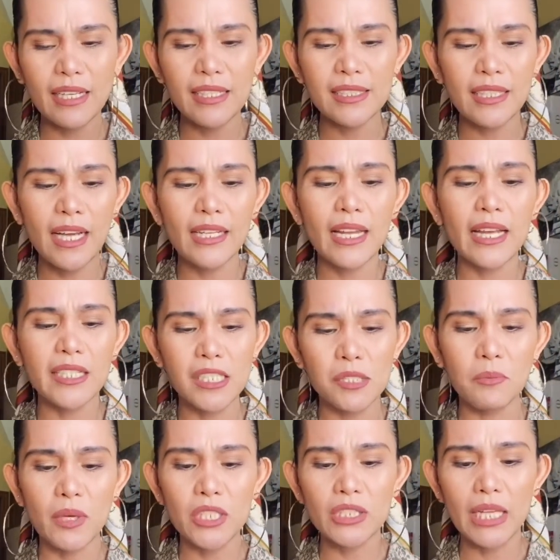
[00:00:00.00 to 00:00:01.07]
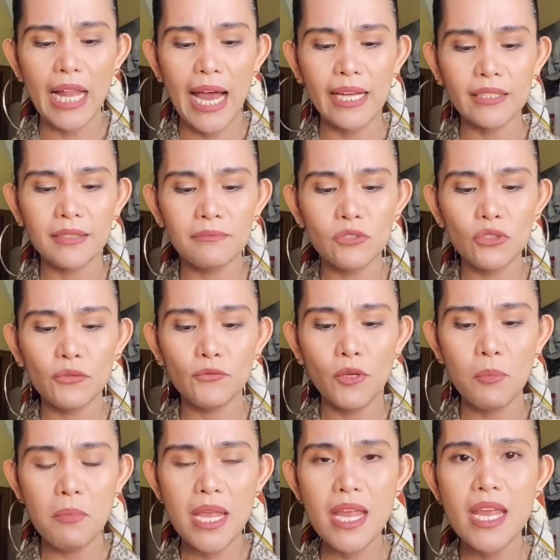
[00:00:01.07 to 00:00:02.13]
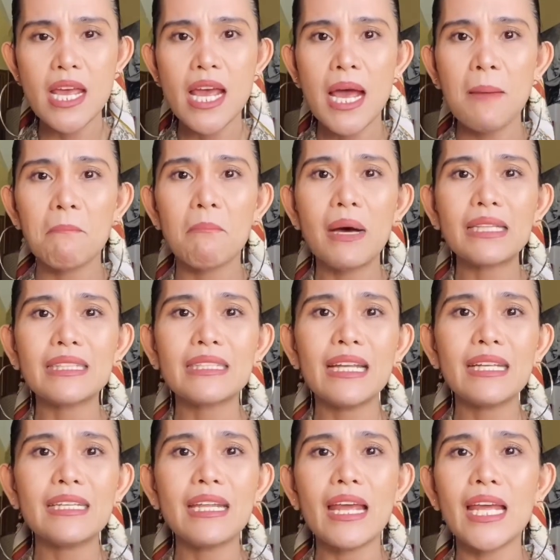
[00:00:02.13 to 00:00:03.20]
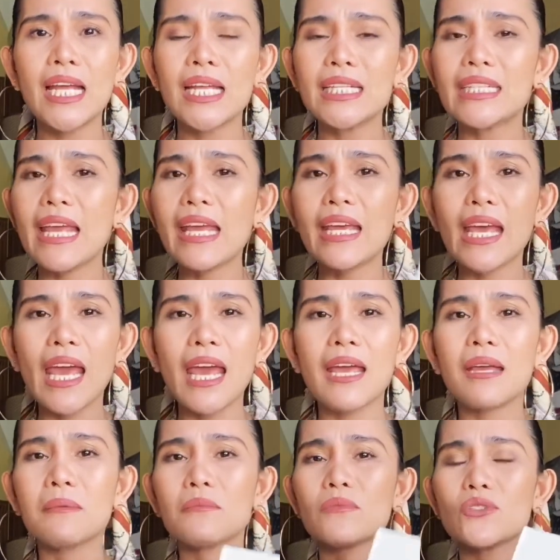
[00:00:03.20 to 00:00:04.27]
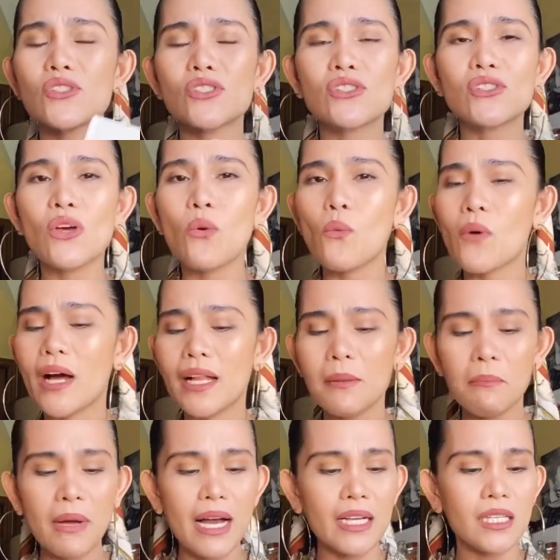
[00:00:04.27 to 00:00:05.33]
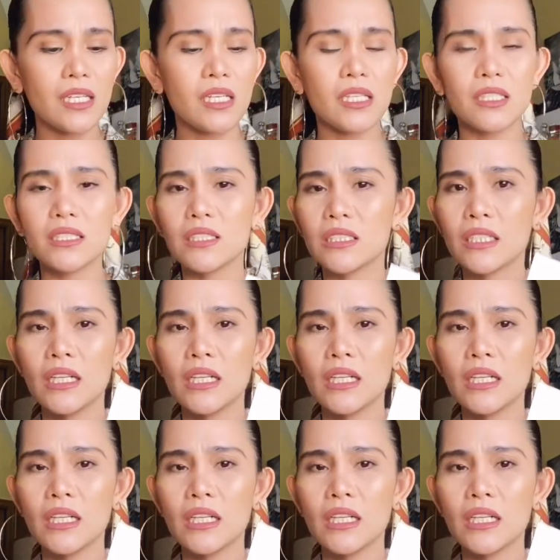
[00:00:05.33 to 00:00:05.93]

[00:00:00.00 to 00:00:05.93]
It's kind of like a special item too for me, but they came so well packaged.